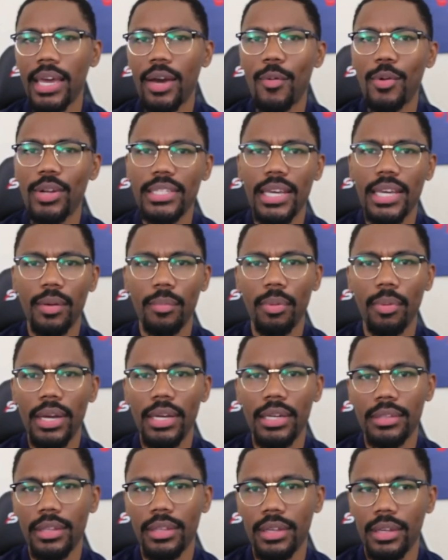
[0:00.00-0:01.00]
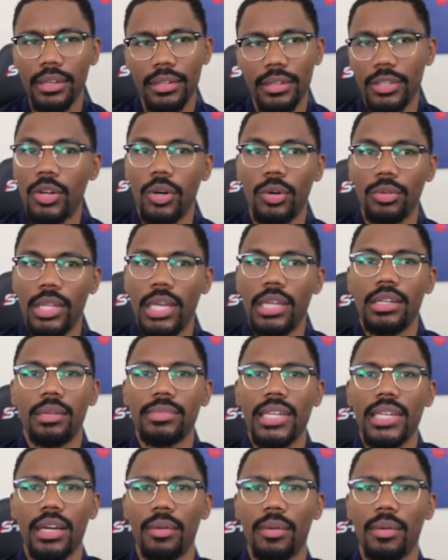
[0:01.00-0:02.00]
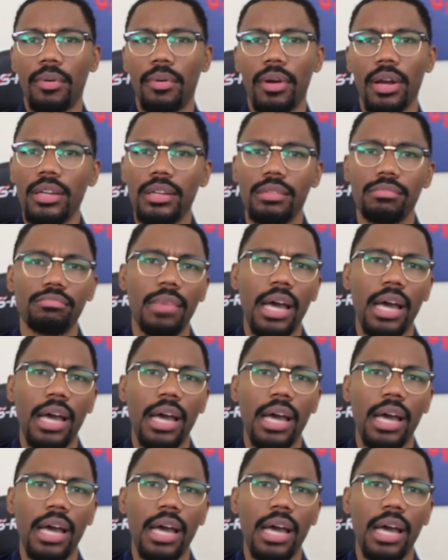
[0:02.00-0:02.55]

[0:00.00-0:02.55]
I want to take a break, then, you know, letting them take a break.